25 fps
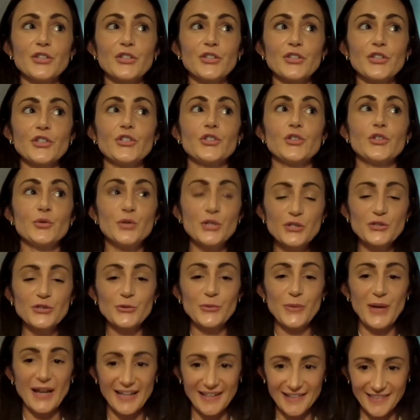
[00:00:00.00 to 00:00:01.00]
you can do
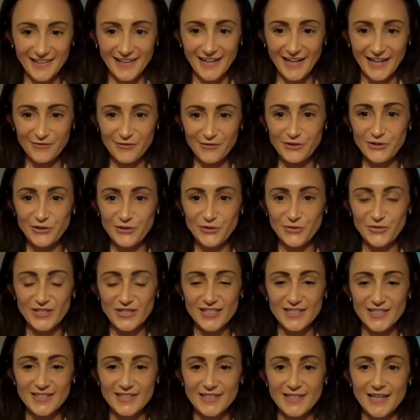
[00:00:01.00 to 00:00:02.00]
anything after you do
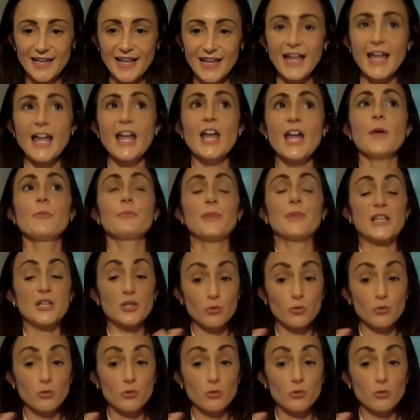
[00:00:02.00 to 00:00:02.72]
this. Be